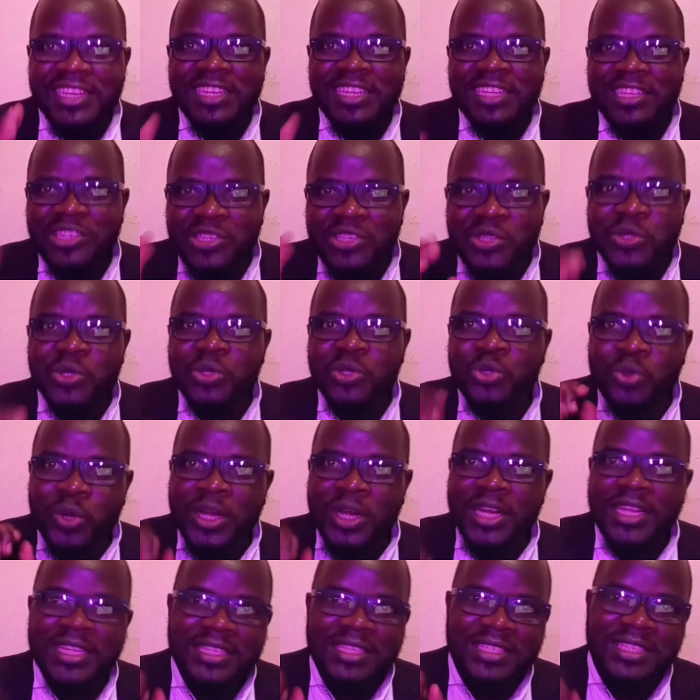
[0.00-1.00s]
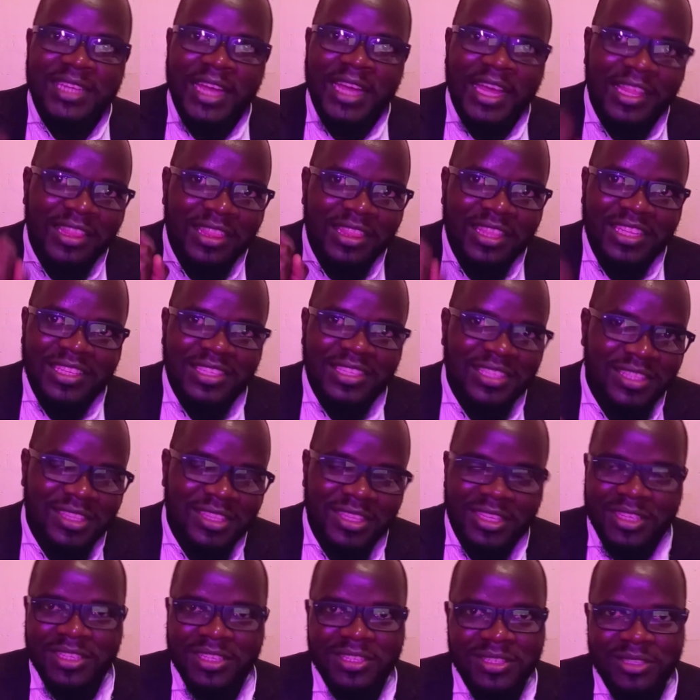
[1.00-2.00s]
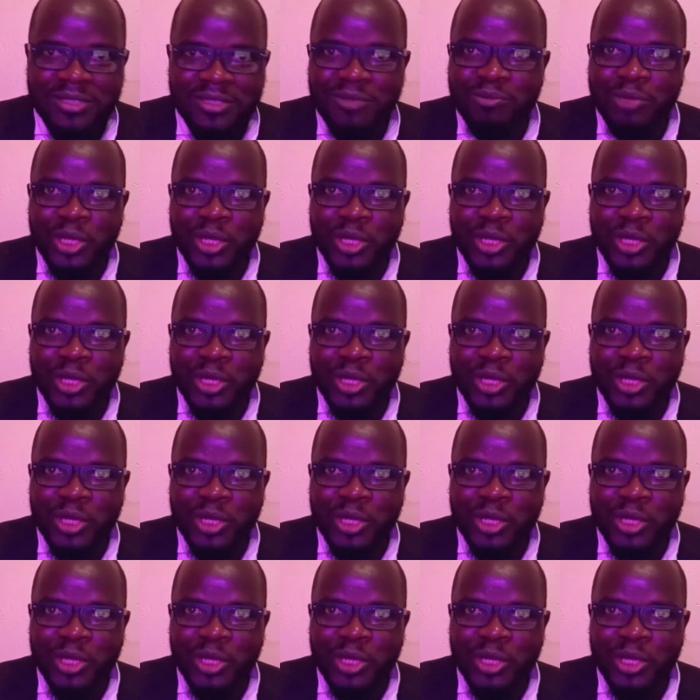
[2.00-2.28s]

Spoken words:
need you to understand these things,